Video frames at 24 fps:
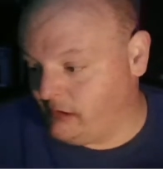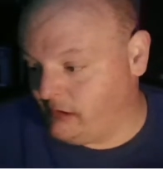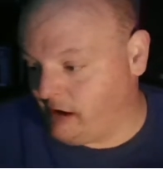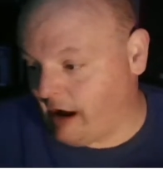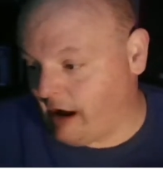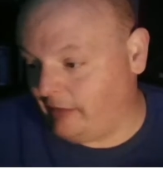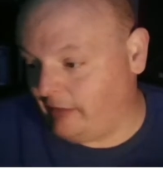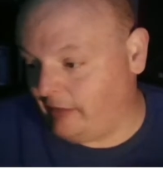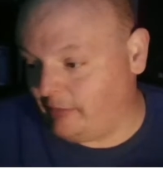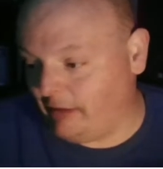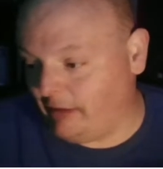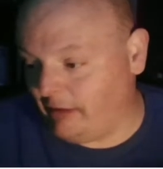
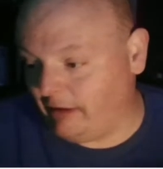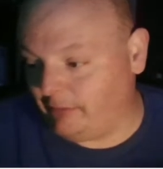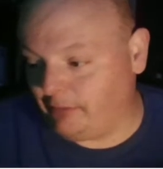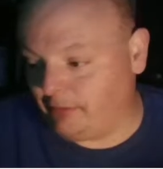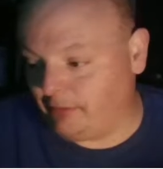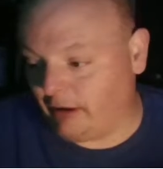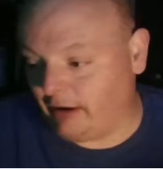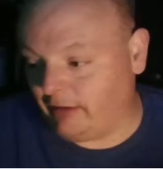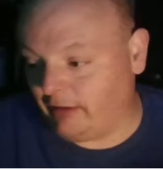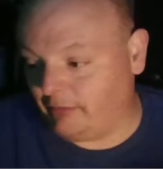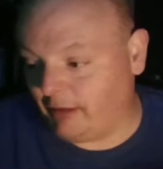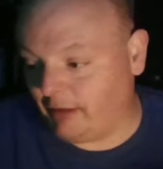I've made
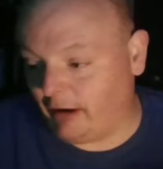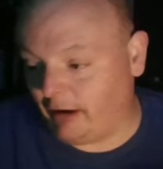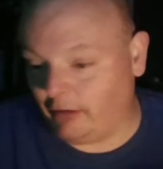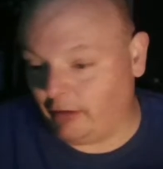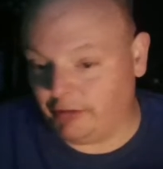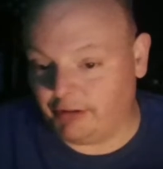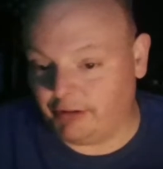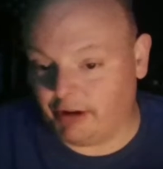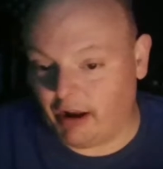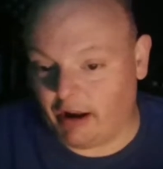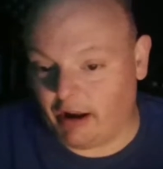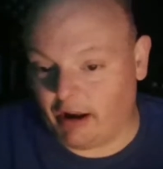plenty of my own
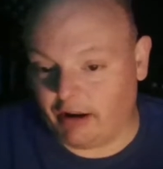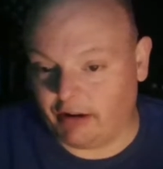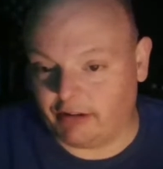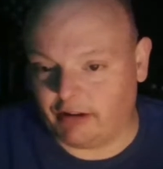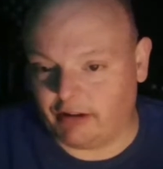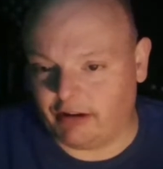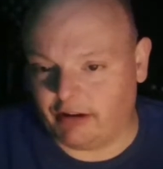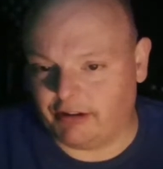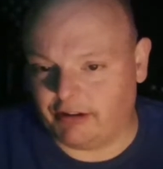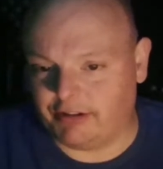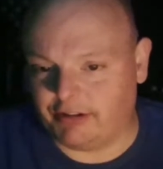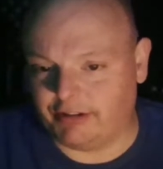genetics,
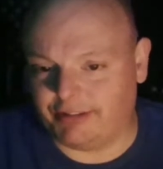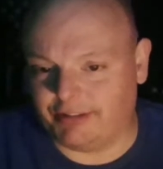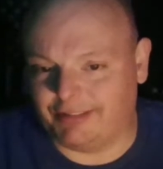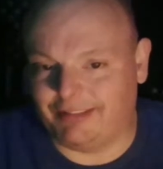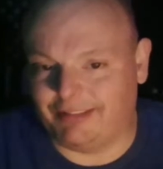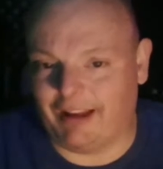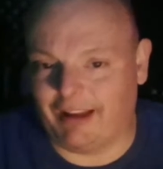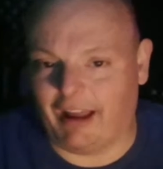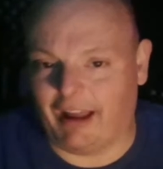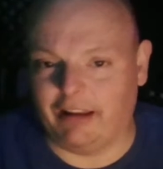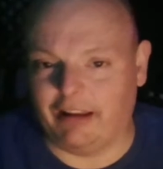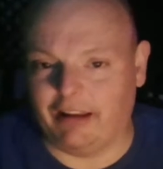and it's just
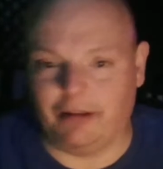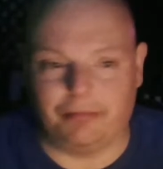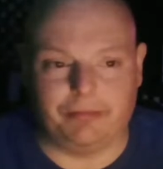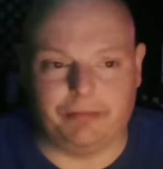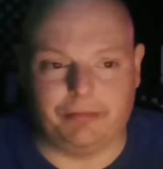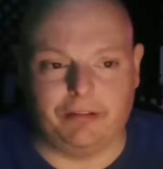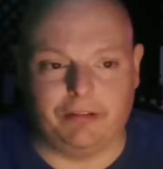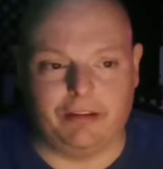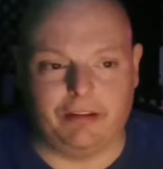I end up